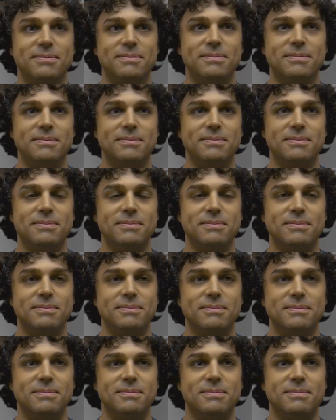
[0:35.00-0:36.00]

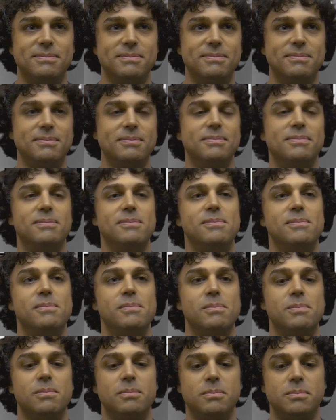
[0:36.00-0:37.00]

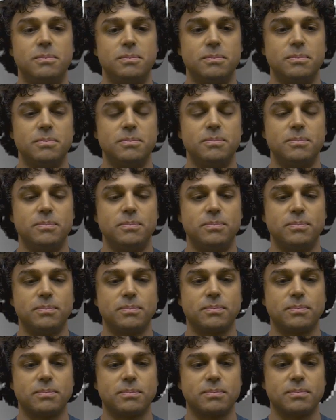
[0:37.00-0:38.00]

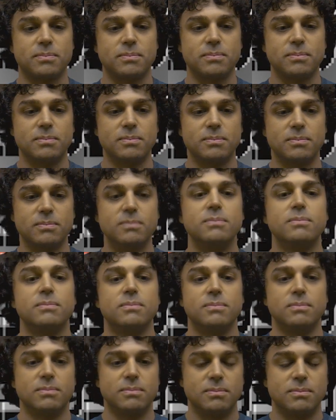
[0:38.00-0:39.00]

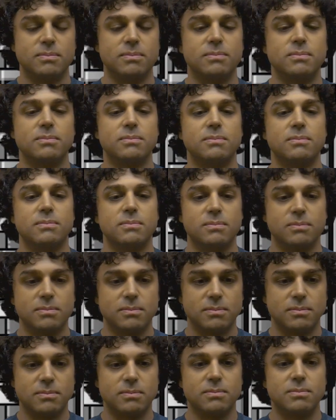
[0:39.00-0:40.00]

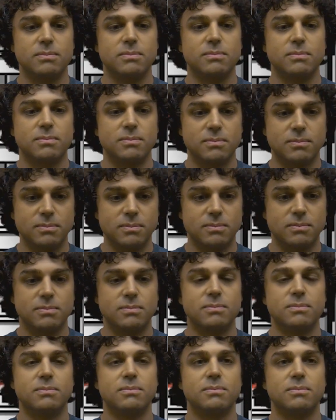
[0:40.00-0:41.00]

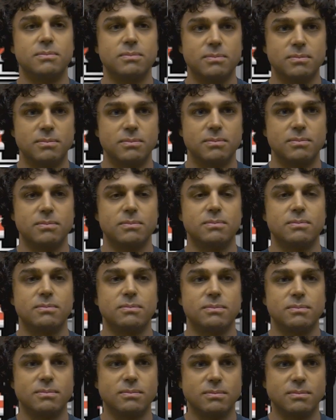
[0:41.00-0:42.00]

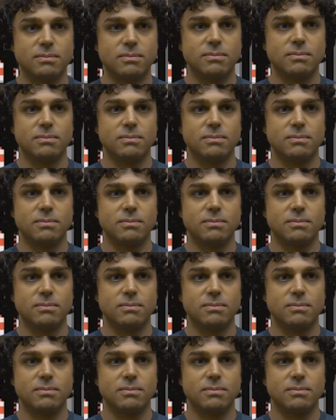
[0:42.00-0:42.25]
[no speech]